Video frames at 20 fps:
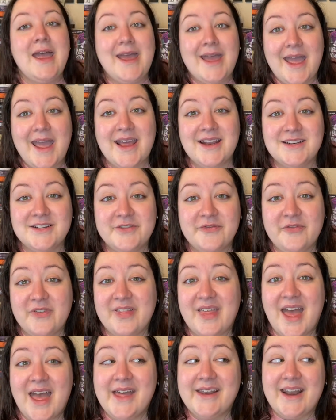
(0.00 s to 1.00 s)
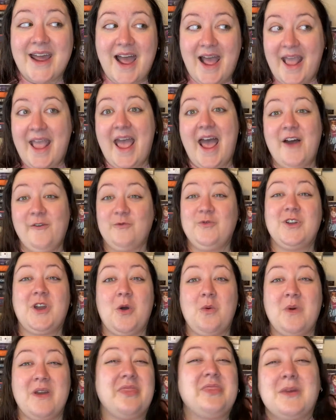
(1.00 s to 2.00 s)
And for that, I have to
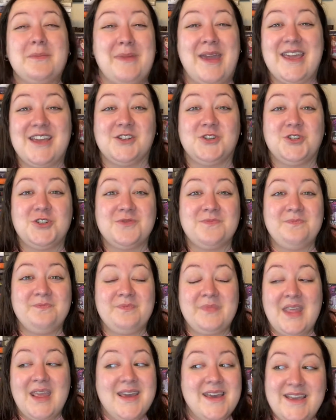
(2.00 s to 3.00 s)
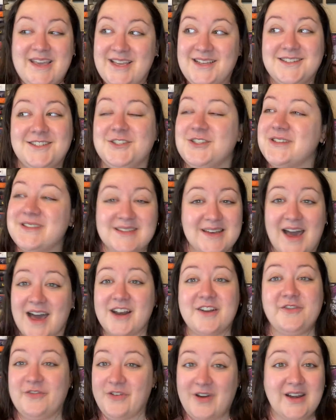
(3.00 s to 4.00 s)
go with the Mage. He's just not
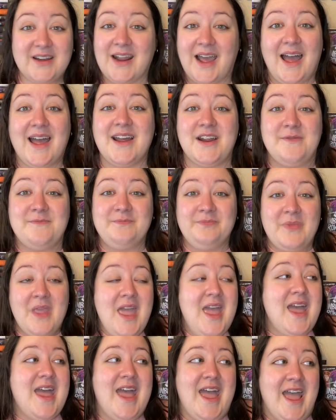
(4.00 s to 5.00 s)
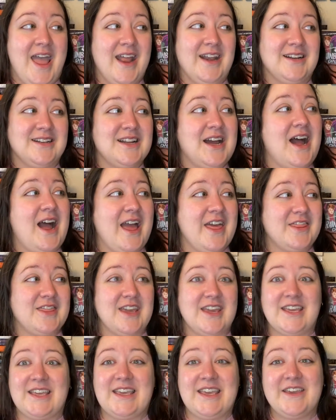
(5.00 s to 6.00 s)
a fun guy. And I
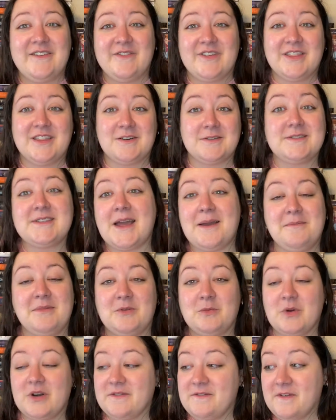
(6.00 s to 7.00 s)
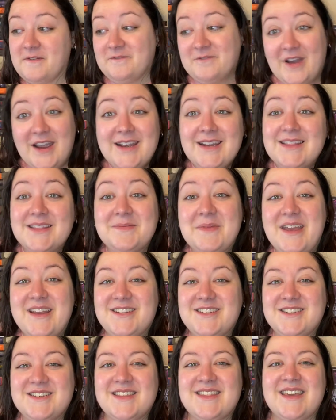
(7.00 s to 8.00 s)
think even though Simon would have invited the
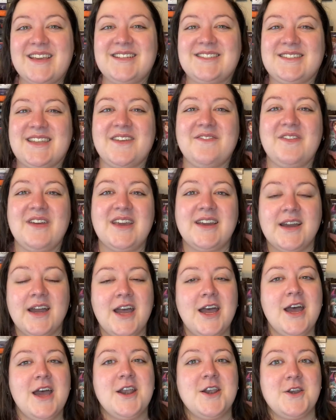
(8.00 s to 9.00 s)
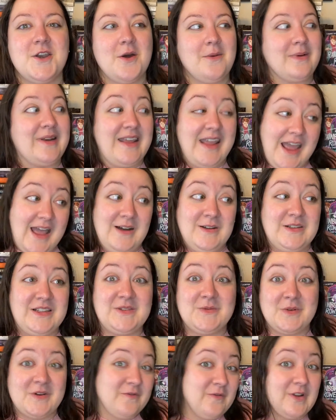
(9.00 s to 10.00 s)
Mage to Thanksgiving, nobody else
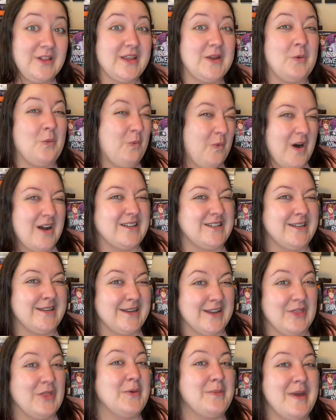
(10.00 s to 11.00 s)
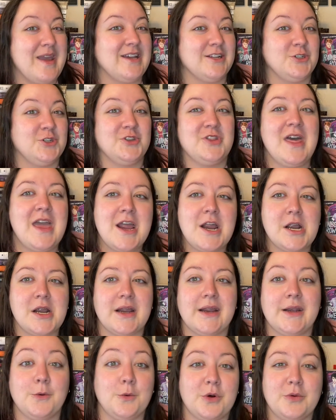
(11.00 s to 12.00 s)
would have really wanted the Mage there,
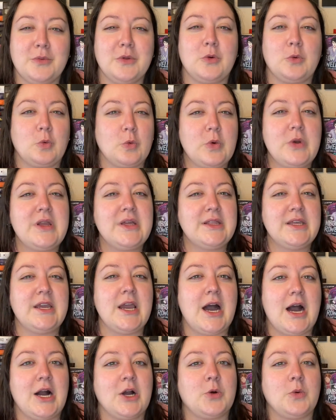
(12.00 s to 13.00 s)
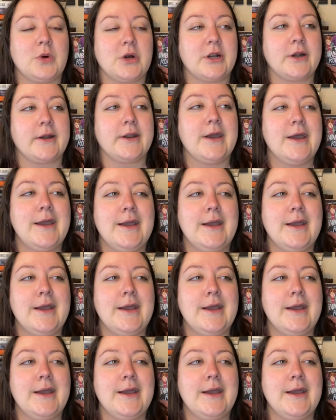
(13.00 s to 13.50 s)
and it would have been really awkward,